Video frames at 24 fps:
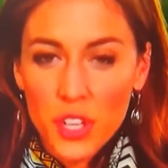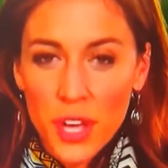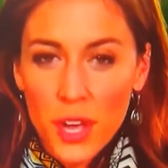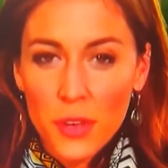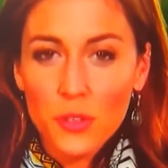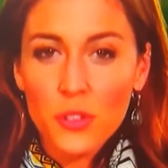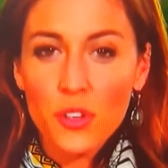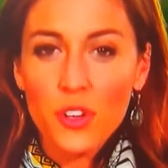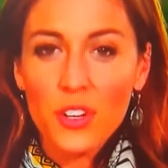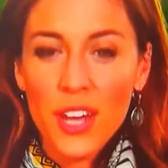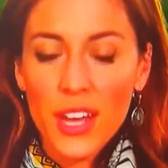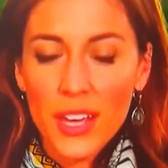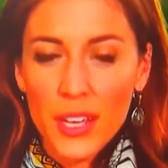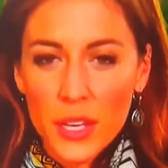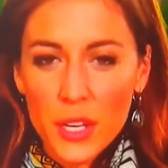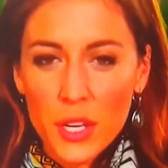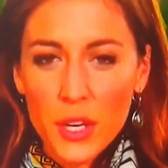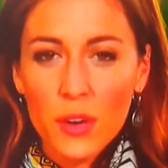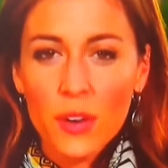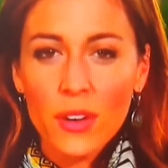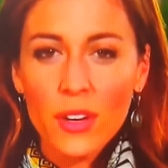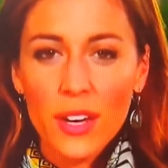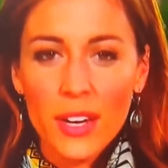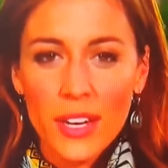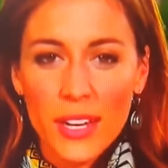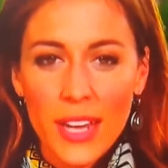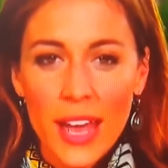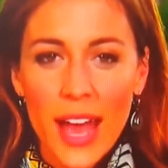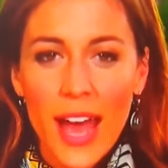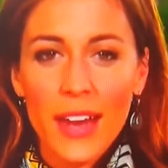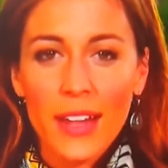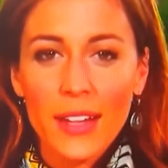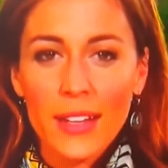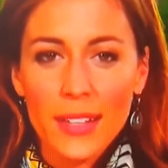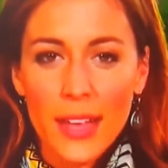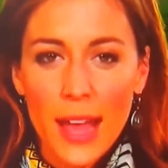yesterday here in
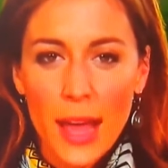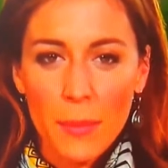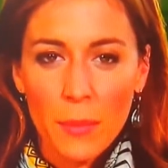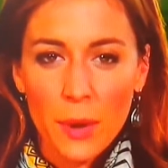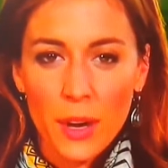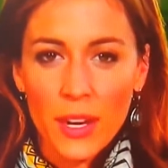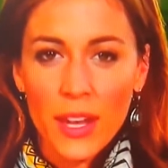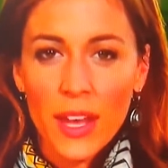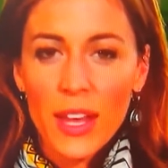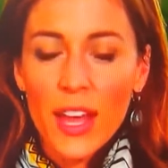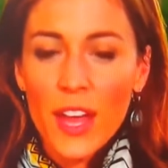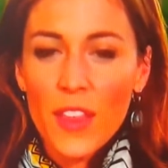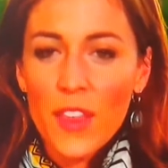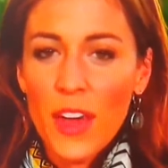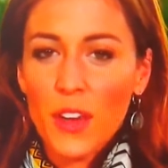Indiana, Cameron.